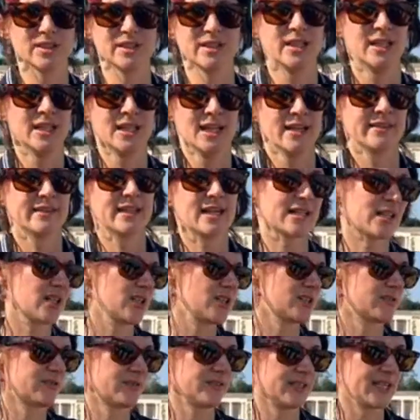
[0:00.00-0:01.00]
and that
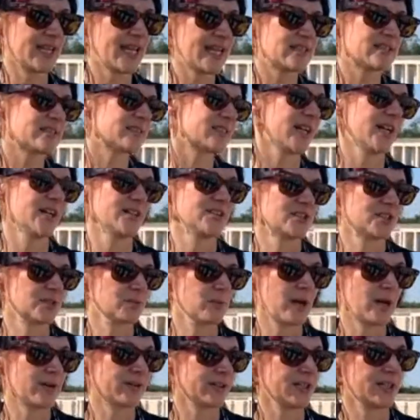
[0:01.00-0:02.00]
goes for the headstones as
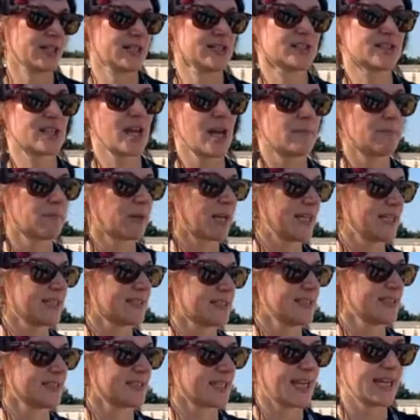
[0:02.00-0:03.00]
well. In certain
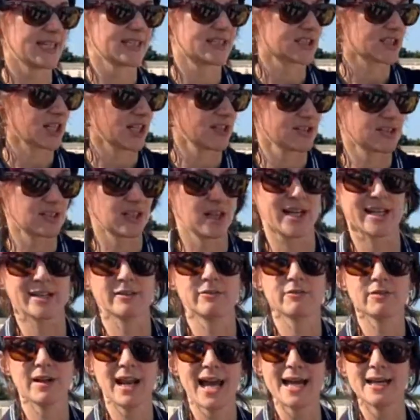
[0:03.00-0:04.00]
places the headstones are lying
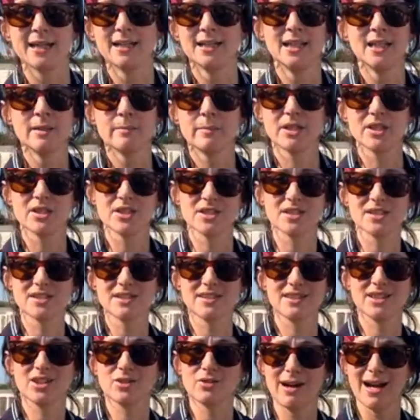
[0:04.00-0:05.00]
flat because
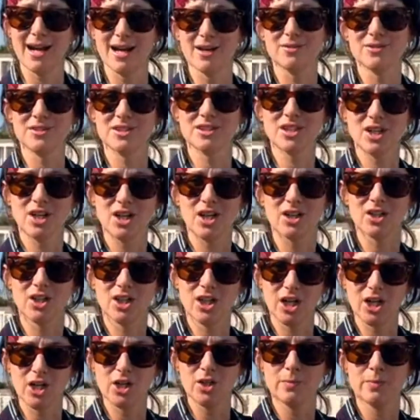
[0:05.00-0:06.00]
the ground can't
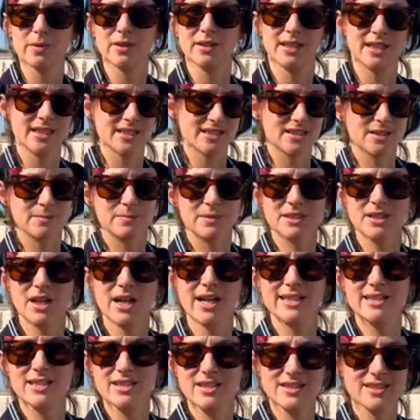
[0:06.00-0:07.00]
cope and there's
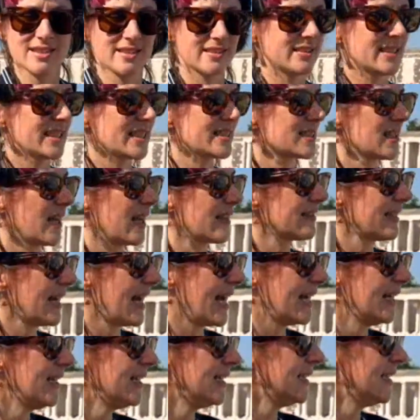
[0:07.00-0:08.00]
subsidence and things like
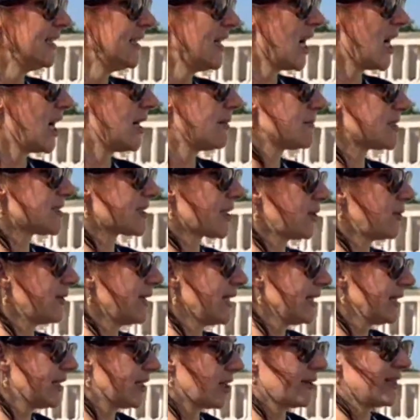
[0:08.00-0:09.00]
that. So
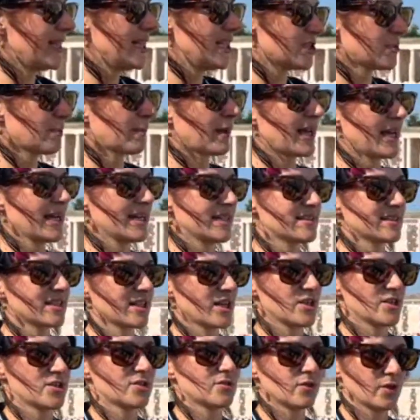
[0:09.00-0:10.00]
each place
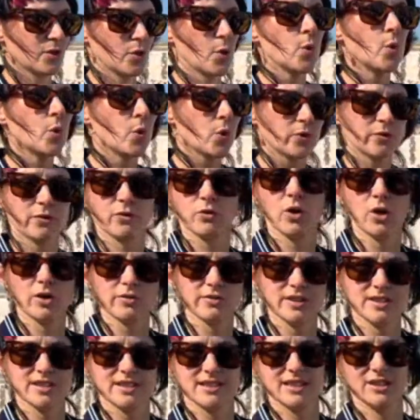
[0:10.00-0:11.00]
goes through an awful lot
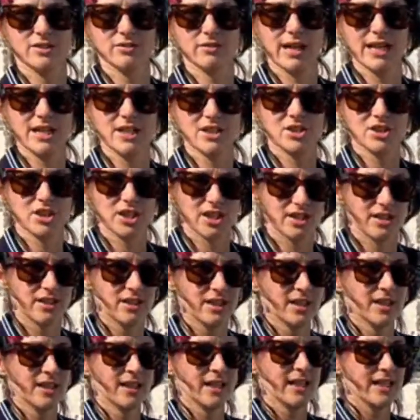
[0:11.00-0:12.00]
of
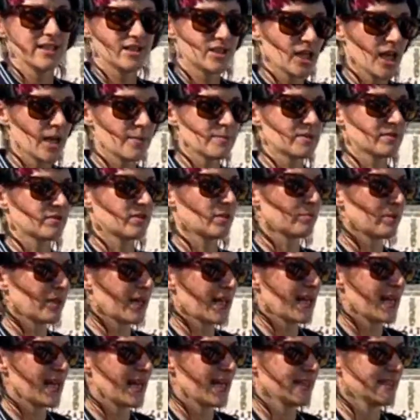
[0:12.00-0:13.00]
consideration in terms of the
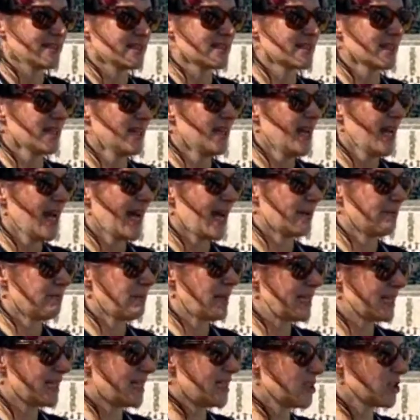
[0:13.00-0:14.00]
plans and
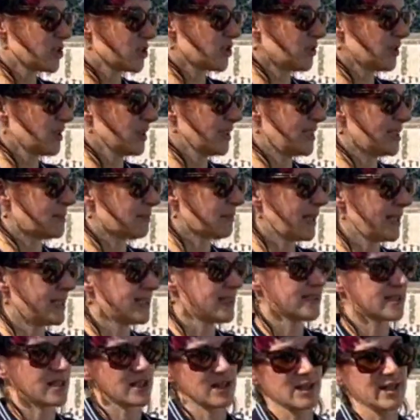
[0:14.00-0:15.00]
making sure that these
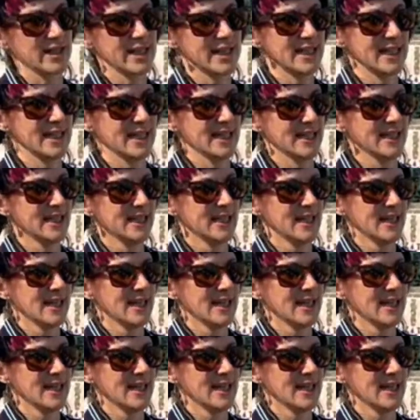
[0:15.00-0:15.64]
places are here,